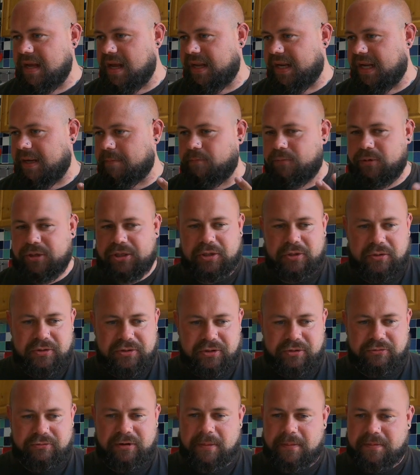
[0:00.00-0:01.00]
and then we used
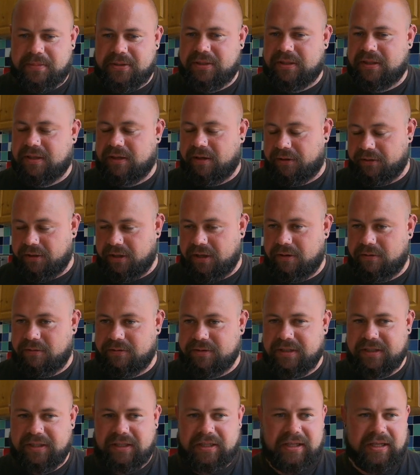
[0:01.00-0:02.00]
the grips on
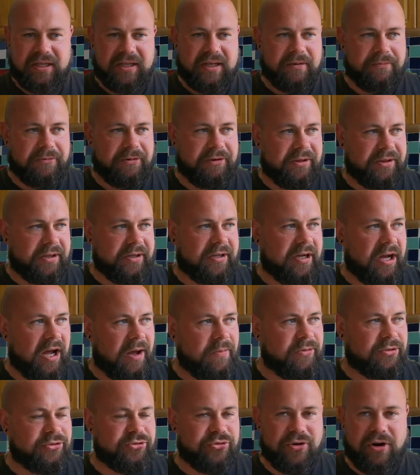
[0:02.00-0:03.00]
those. We've got the
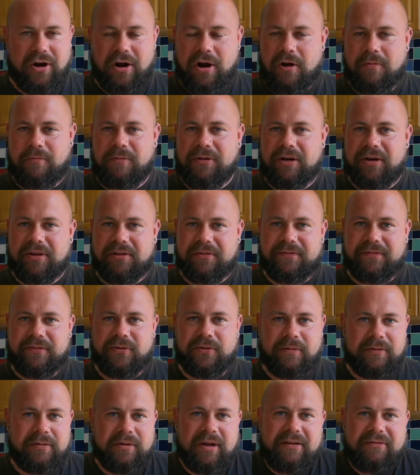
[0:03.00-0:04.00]
Karma drone, we've got the
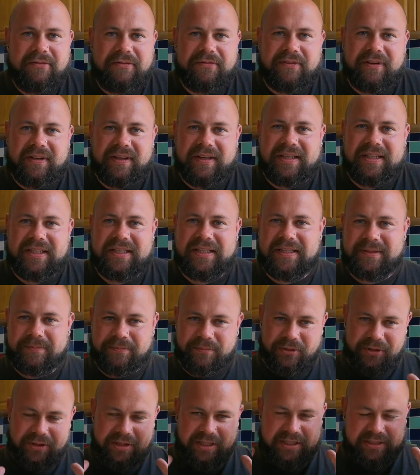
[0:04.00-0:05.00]
full, we've got everything.
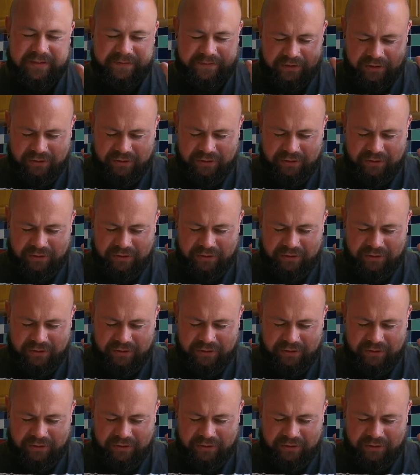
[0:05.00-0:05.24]
But this